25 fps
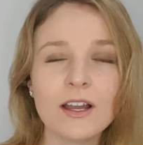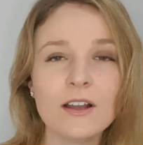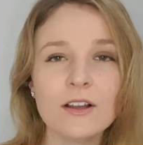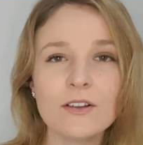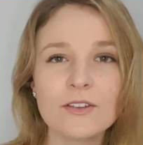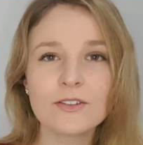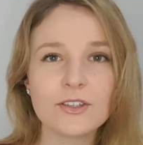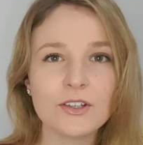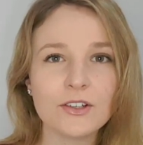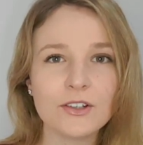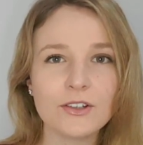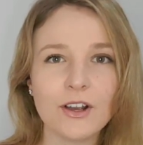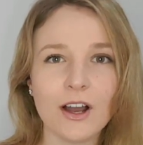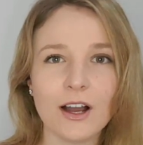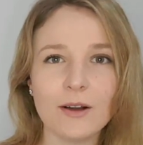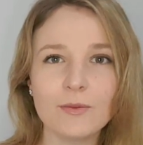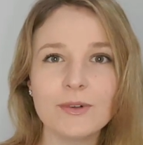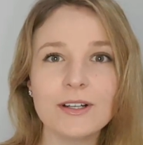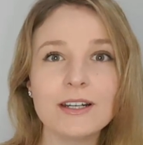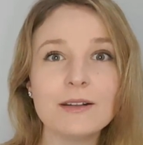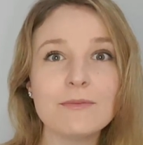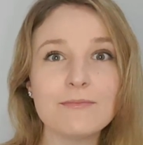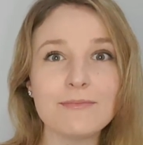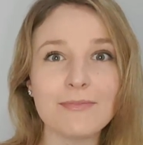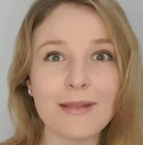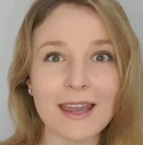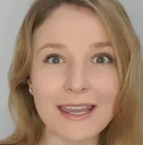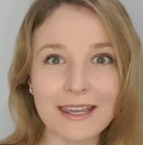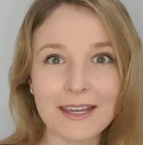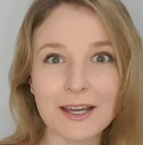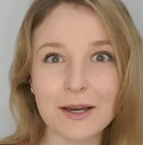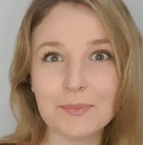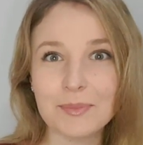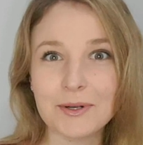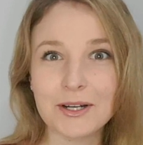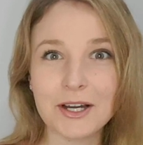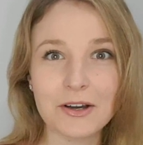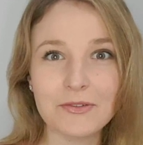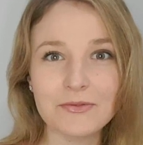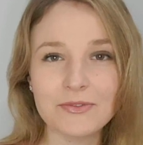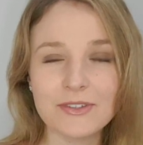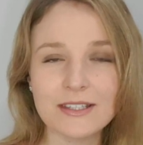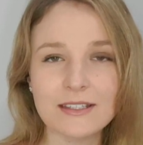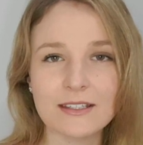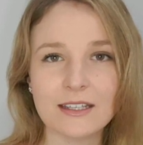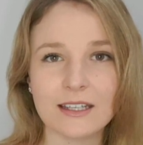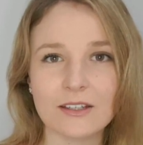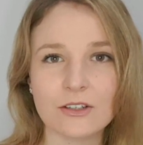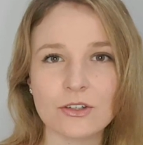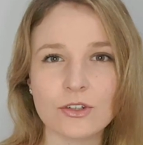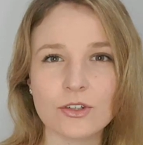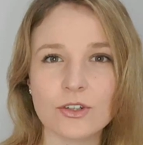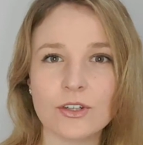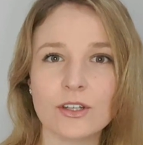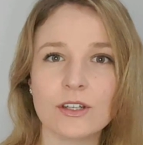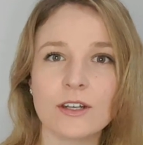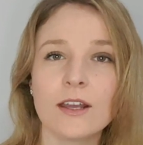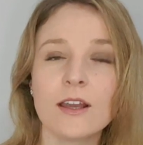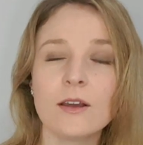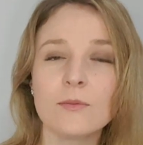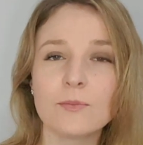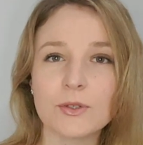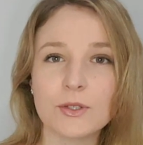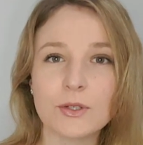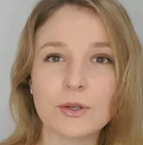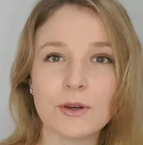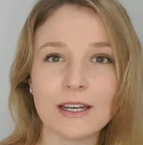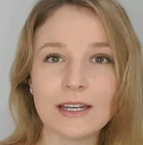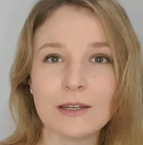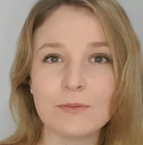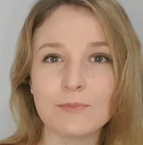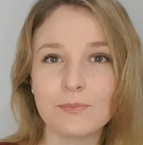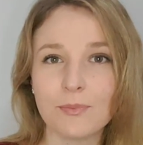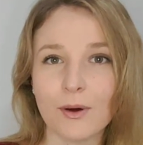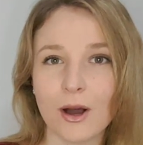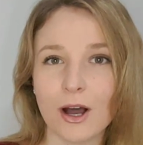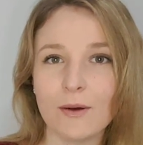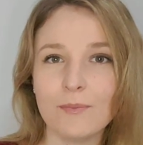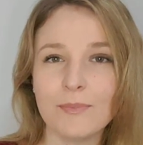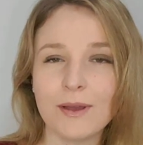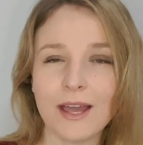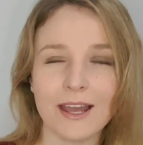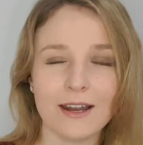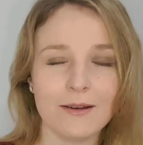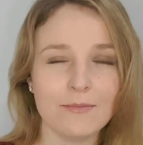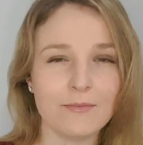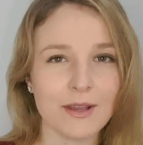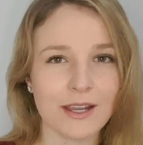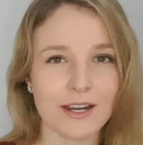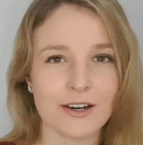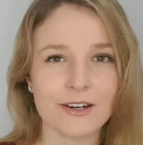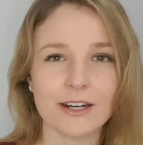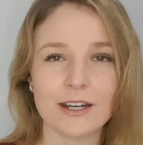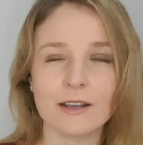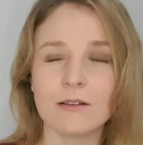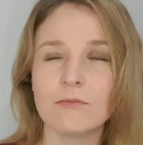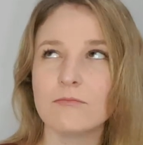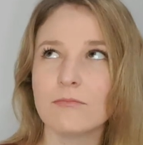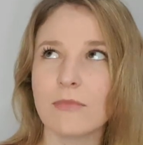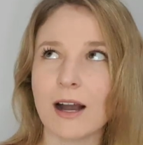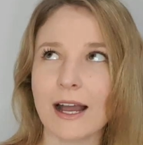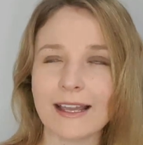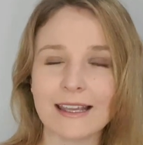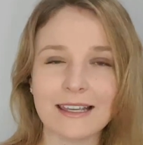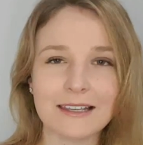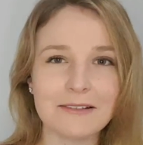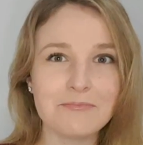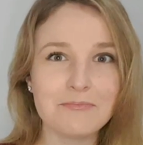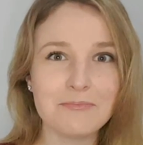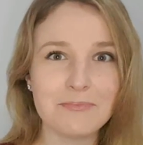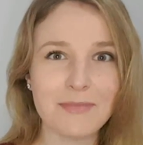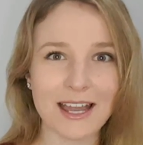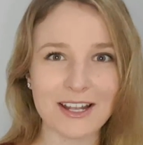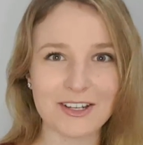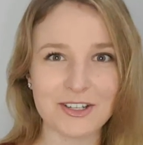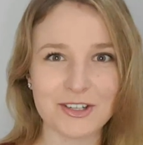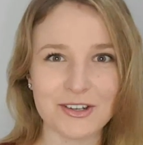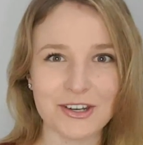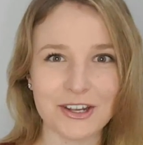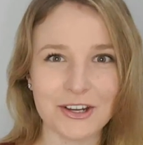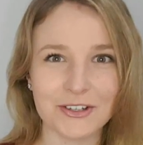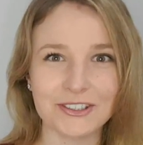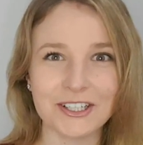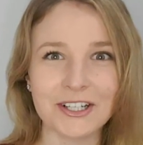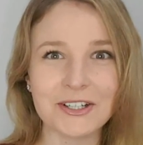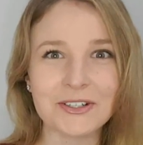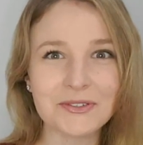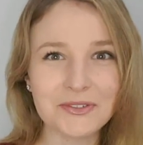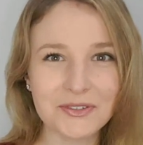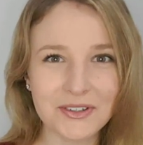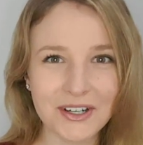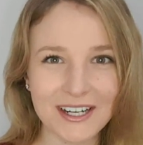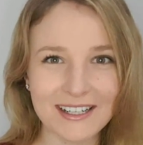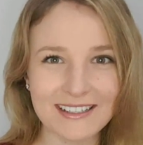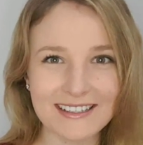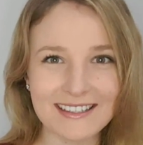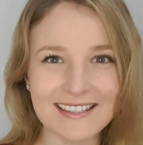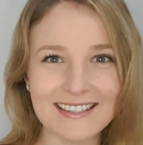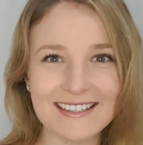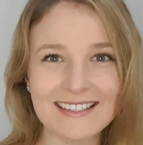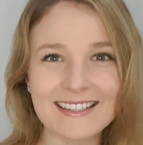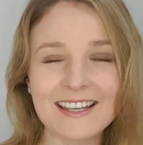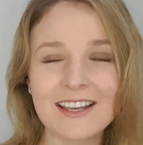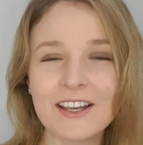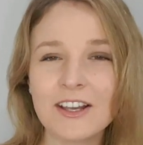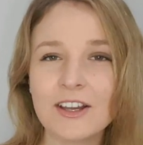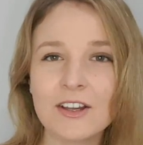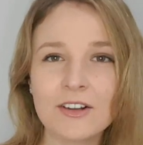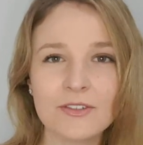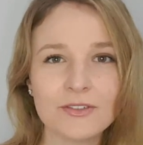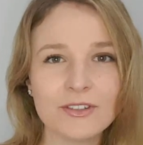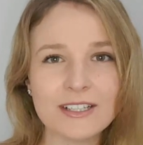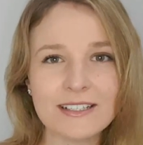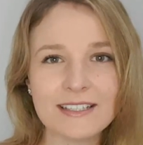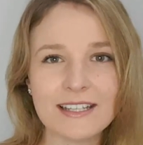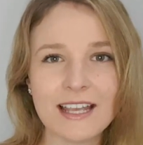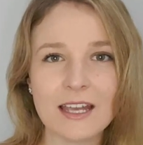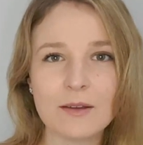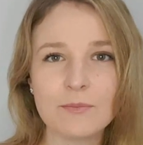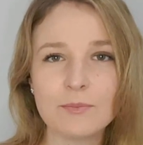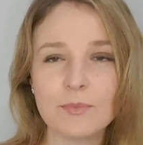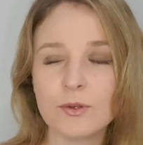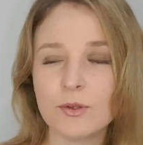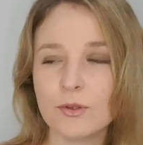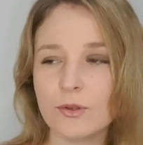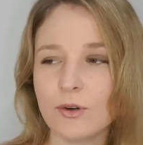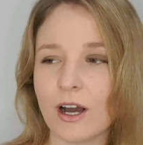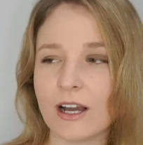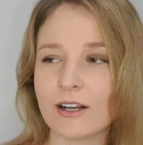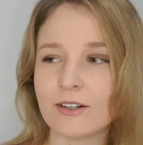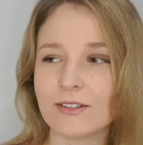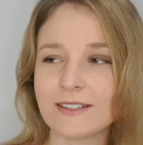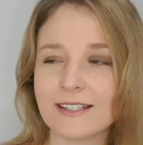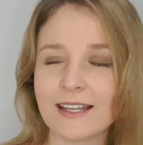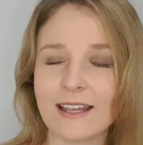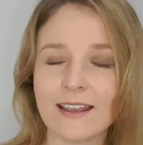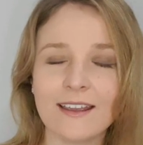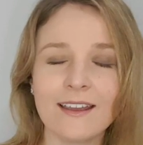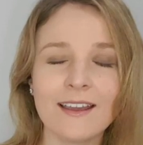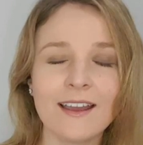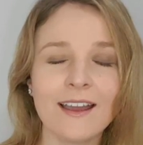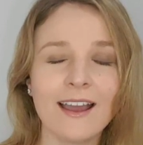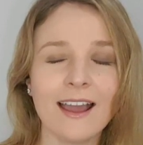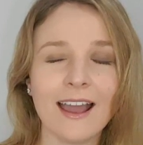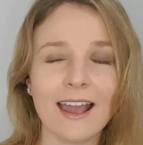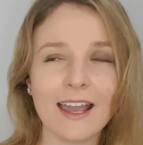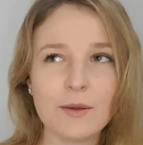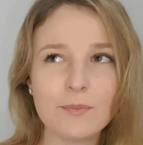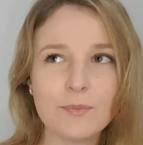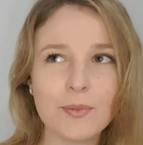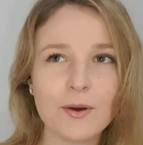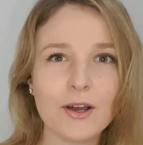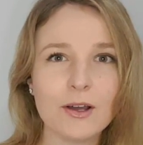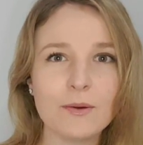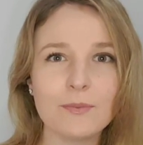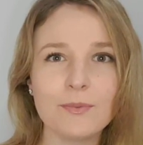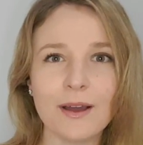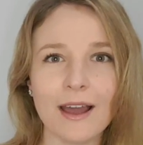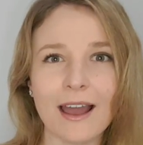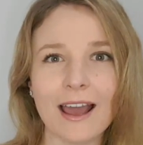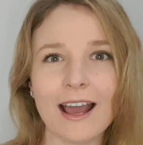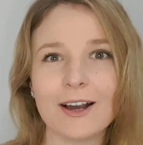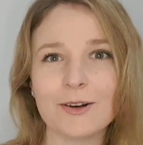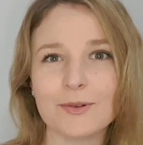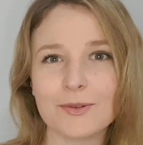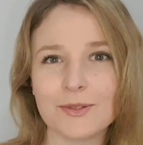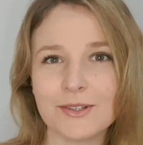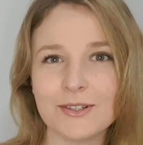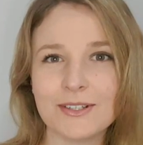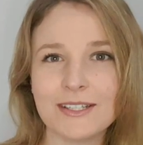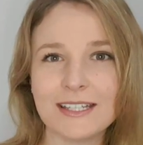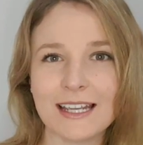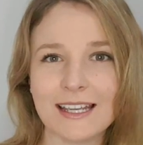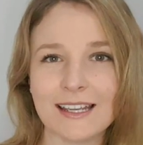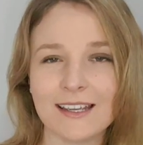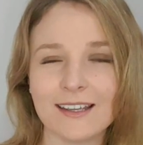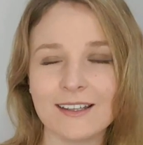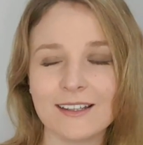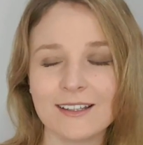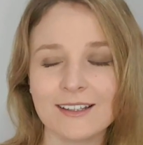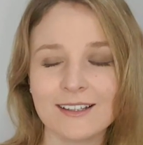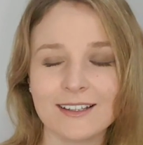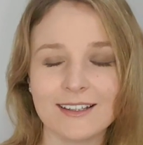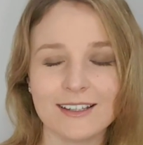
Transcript: So I'm going to make up a conversation between Bob and Mary, my imaginary friends. For example, I could say, hey Bob, how was your day?